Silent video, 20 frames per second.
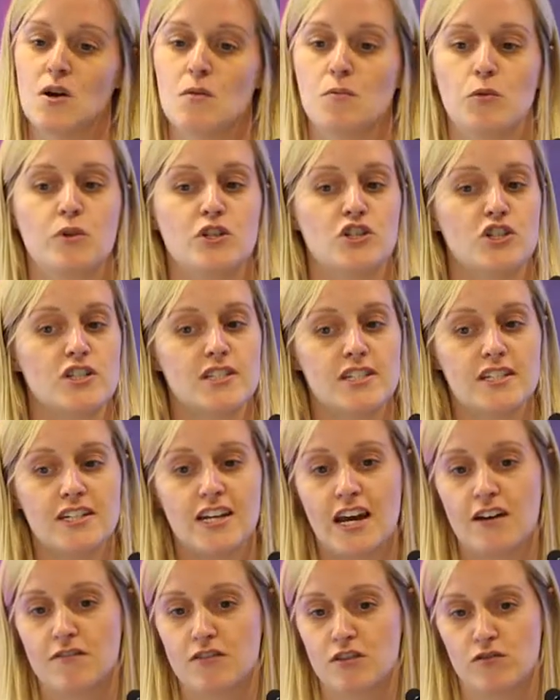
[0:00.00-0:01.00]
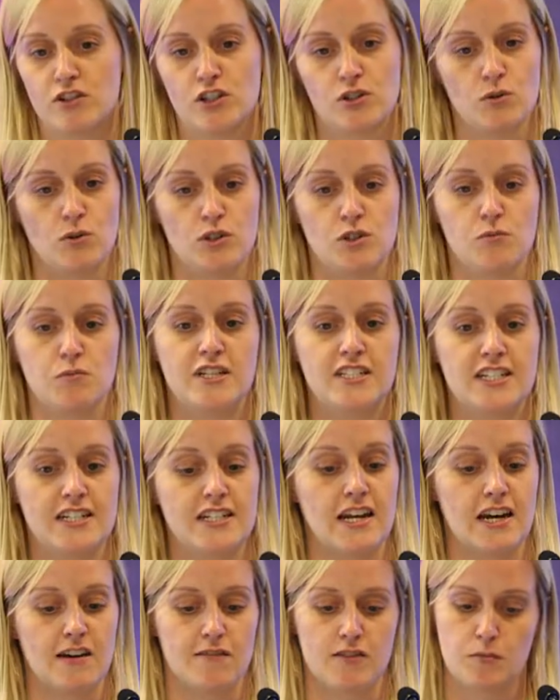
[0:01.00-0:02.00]
but we just didn't have the resource and we
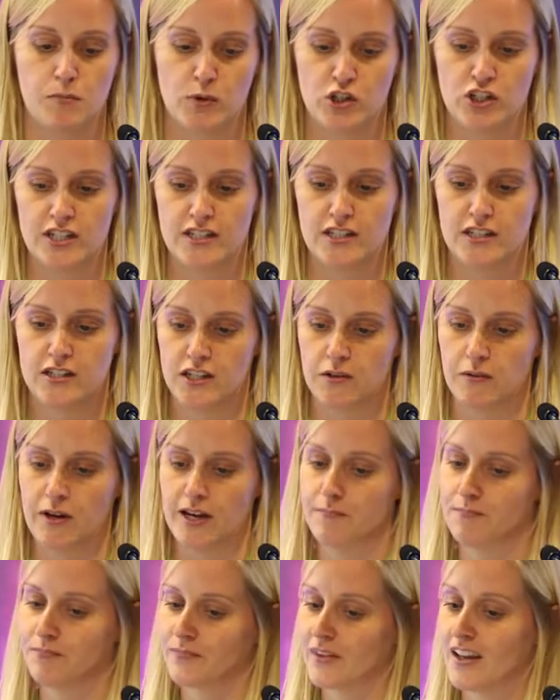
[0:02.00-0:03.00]
didn't have the budget to do it.